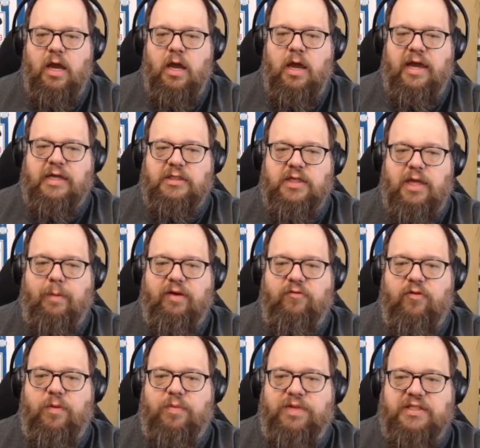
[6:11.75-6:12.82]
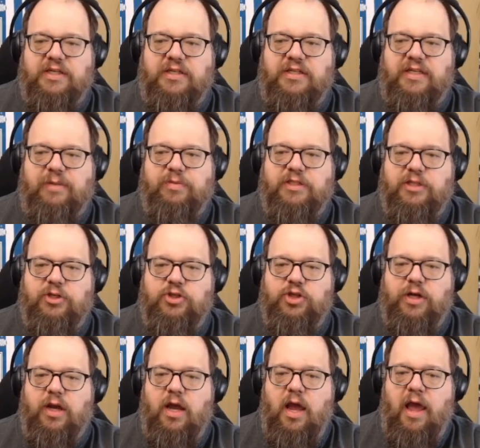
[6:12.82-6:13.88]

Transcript: is coming from this deep position.